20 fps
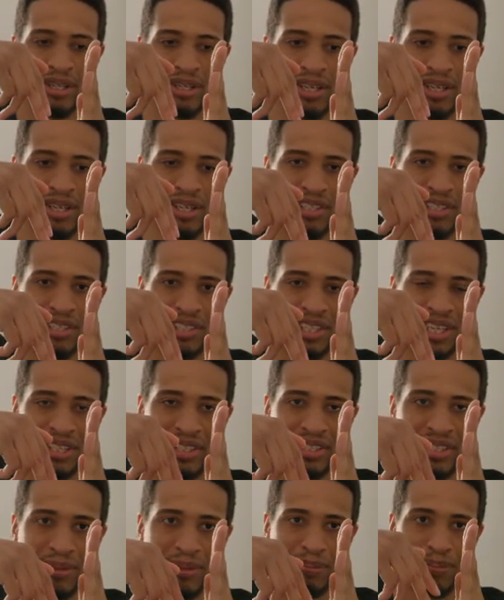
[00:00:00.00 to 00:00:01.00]

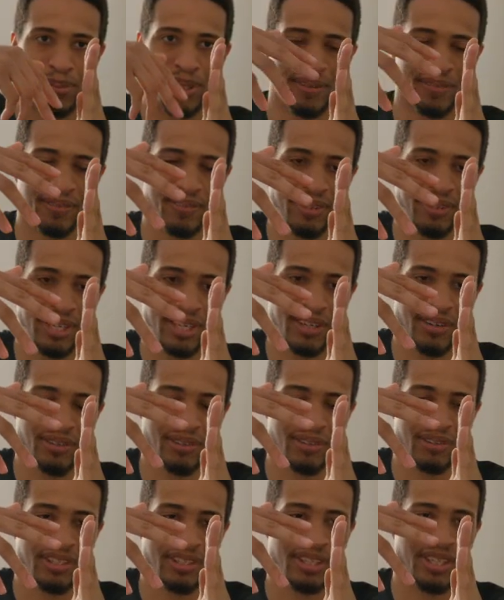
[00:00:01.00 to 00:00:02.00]
intersect above
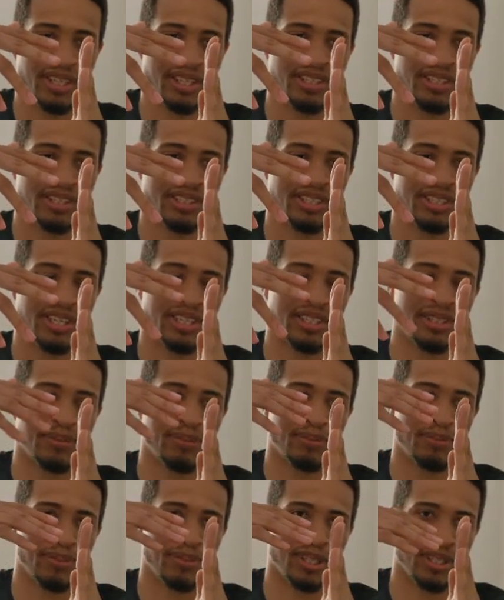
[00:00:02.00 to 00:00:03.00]
ground or intersect
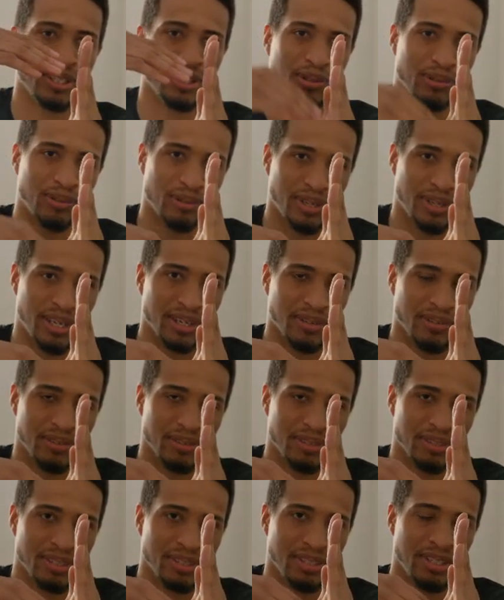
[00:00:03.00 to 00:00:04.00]
below
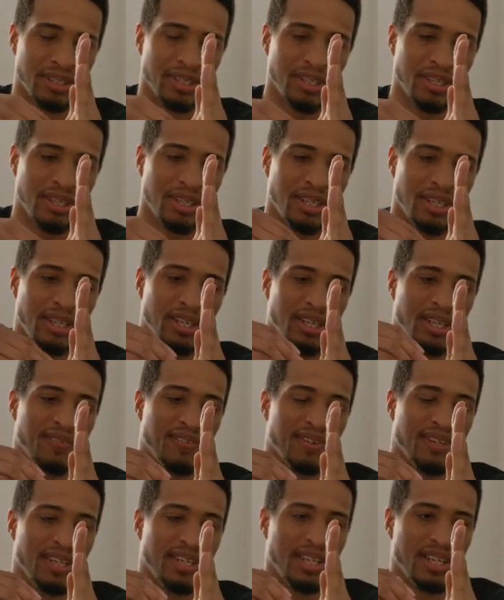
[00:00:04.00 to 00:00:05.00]
ground.
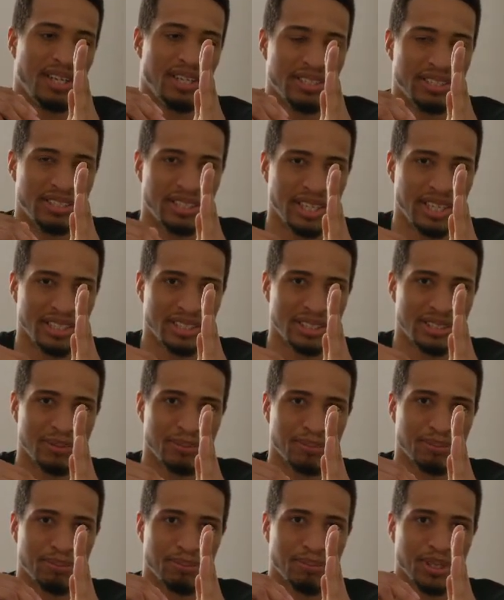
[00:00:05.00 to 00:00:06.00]
If it intersects
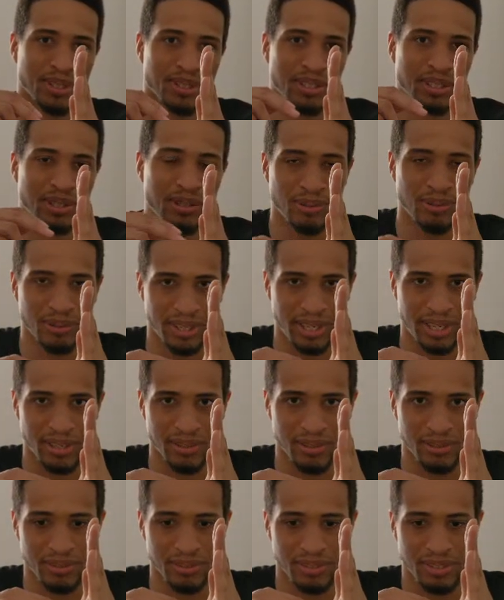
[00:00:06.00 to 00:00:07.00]
below
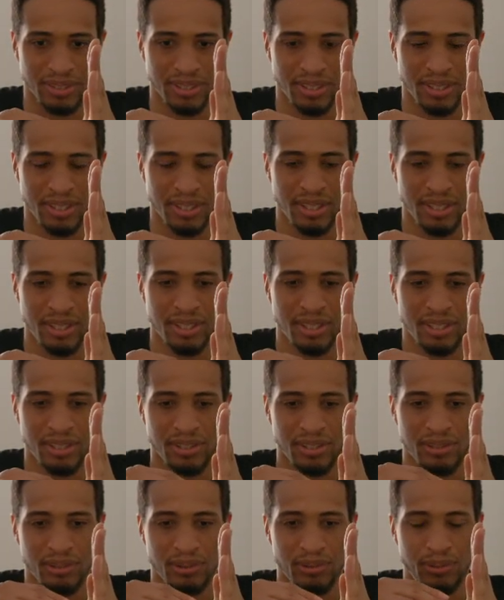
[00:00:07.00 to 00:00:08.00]
ground,
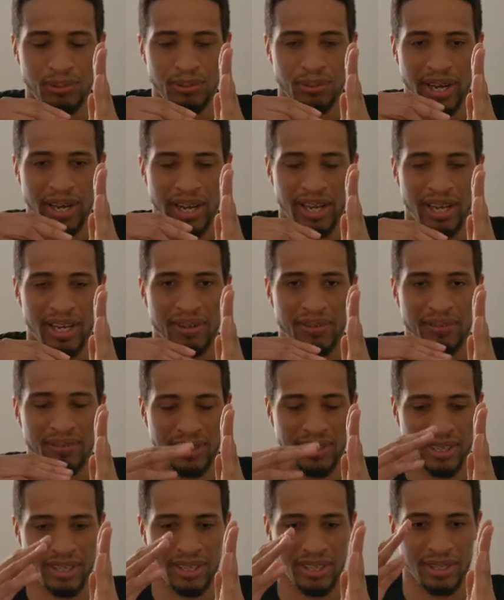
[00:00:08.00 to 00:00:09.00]
you have
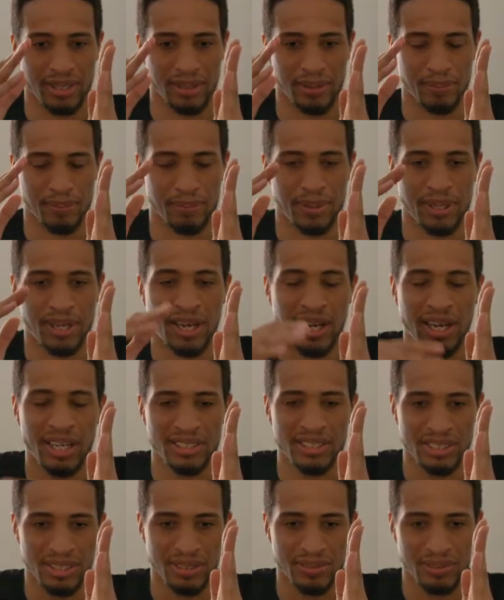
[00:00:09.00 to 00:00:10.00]
a
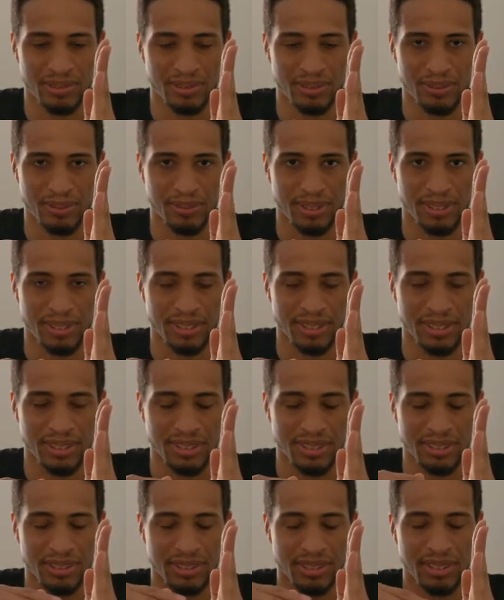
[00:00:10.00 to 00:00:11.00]
positive scrub
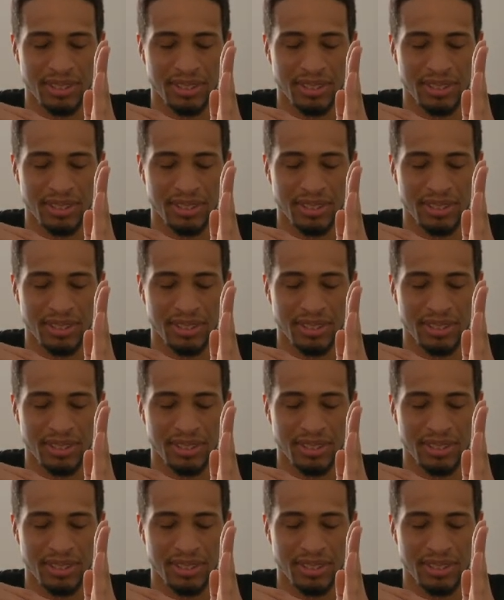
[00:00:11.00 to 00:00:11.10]
radius.